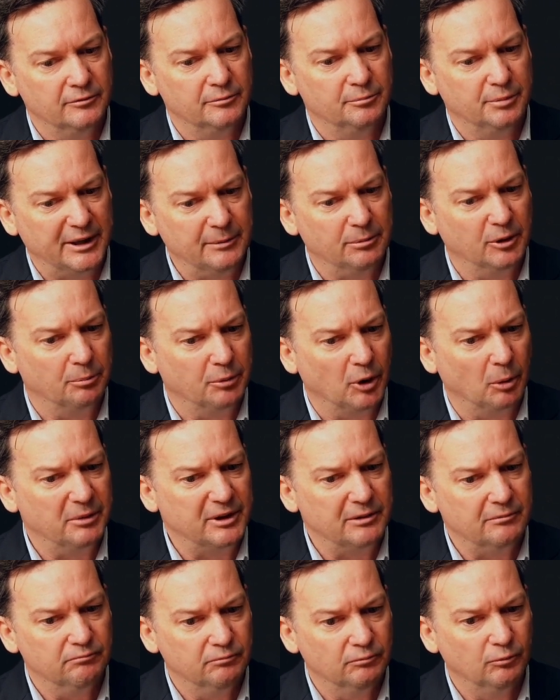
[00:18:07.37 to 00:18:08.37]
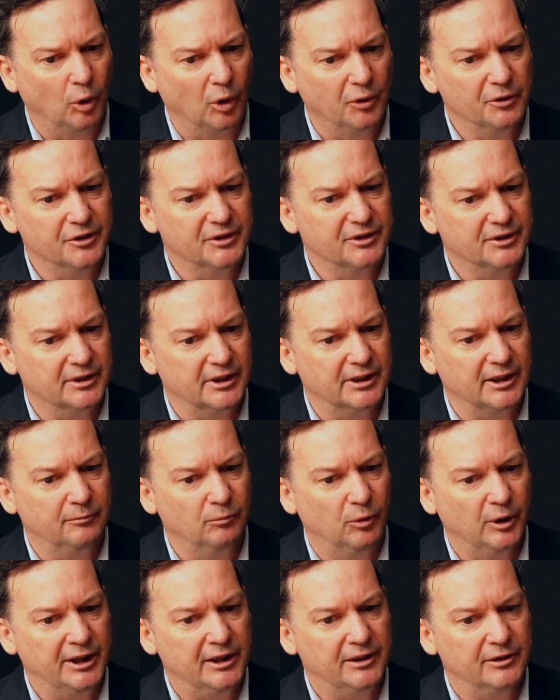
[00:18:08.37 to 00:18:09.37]
People probably want to see, and
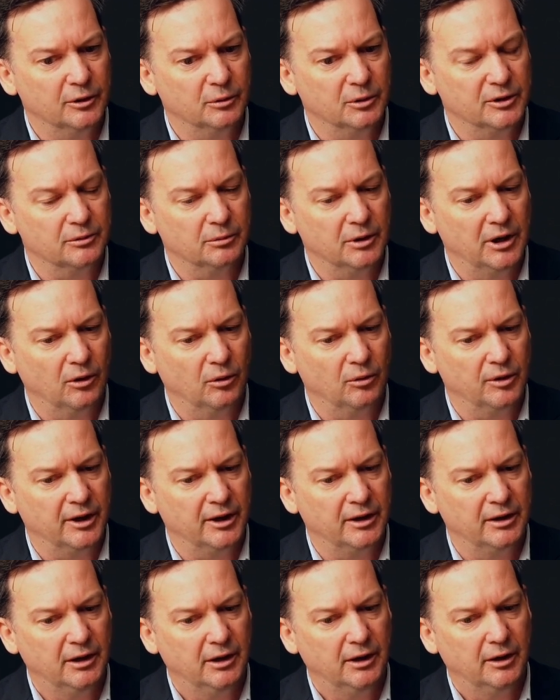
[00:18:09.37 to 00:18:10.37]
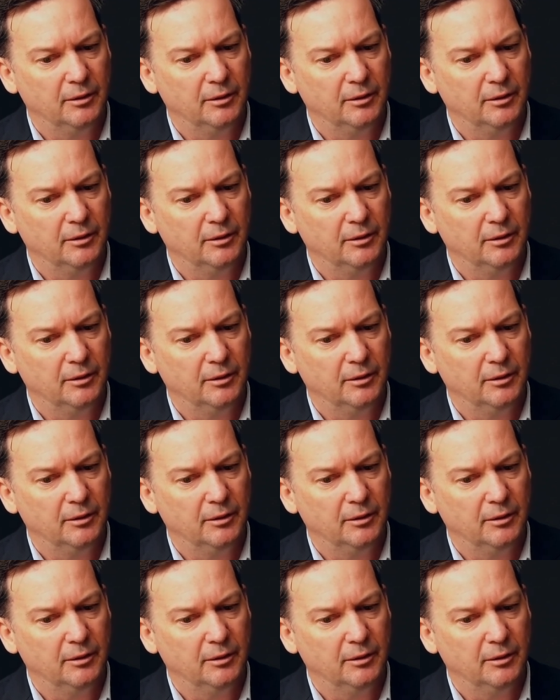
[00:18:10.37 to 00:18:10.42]
we do as well, the